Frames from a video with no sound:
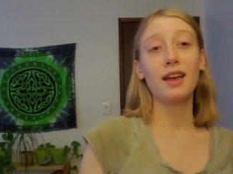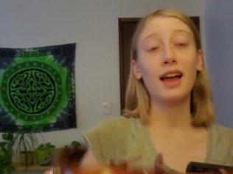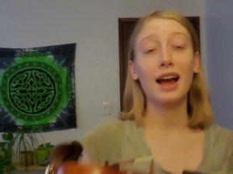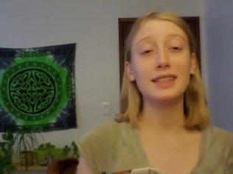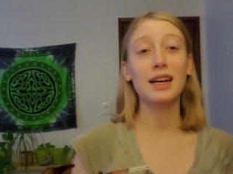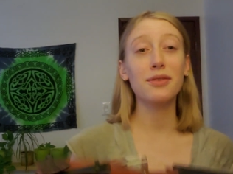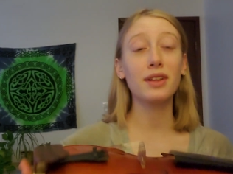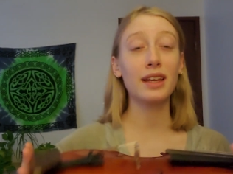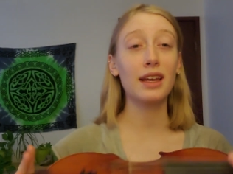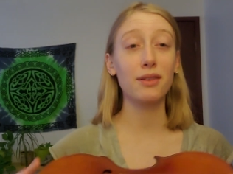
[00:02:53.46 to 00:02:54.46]
I
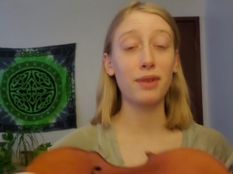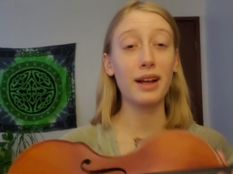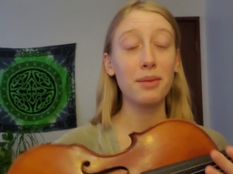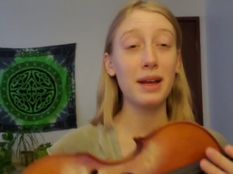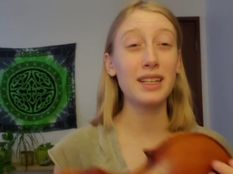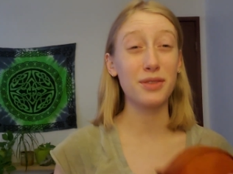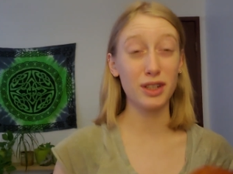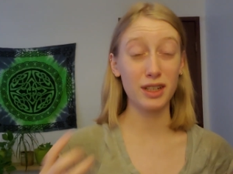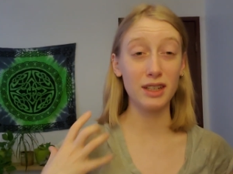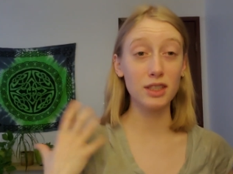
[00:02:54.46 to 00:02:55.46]
definitely recommend, if
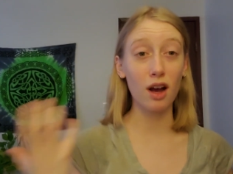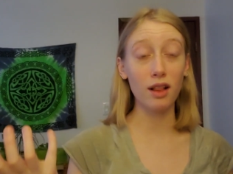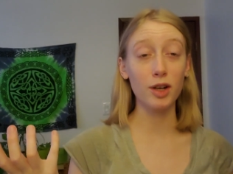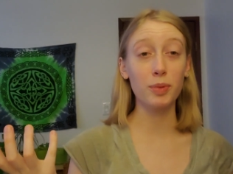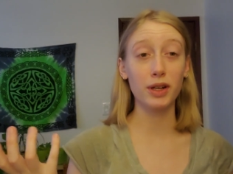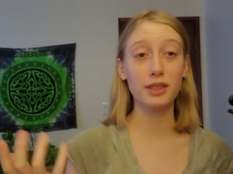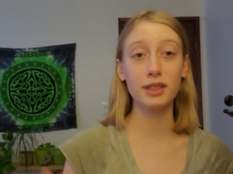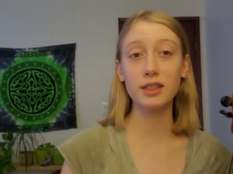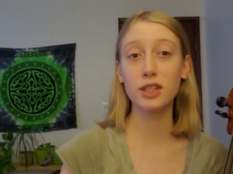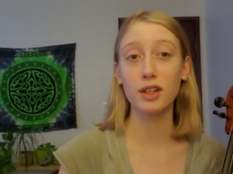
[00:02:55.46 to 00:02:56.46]
you're a taller
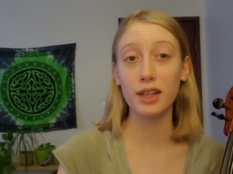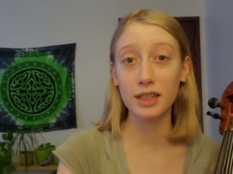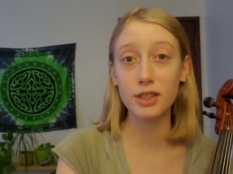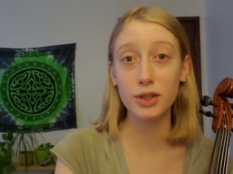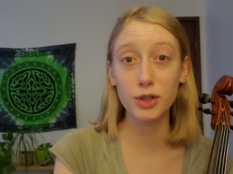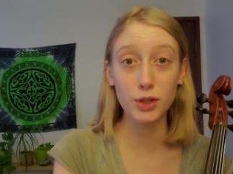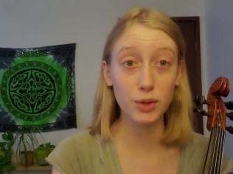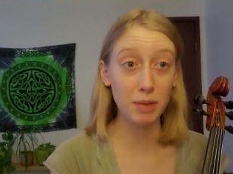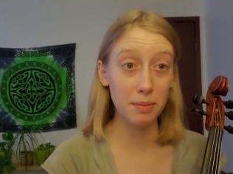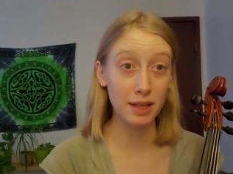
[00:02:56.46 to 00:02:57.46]
person, to look into
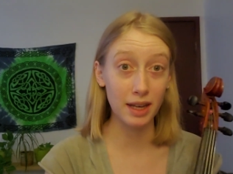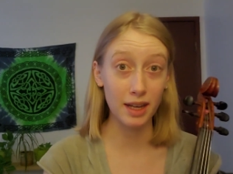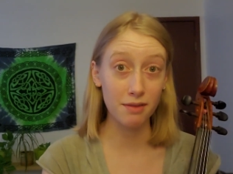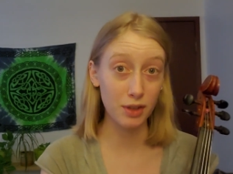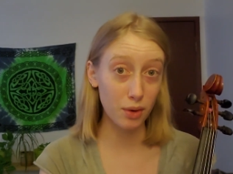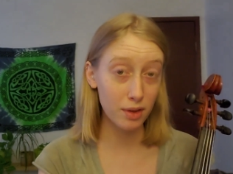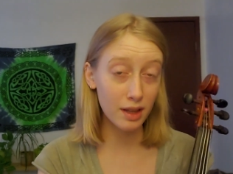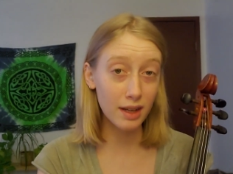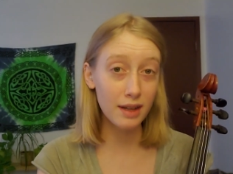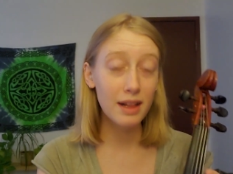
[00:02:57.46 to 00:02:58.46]
maybe getting a
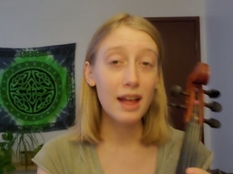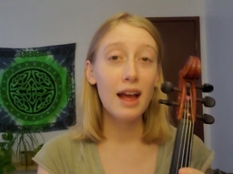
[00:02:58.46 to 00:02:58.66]
viola.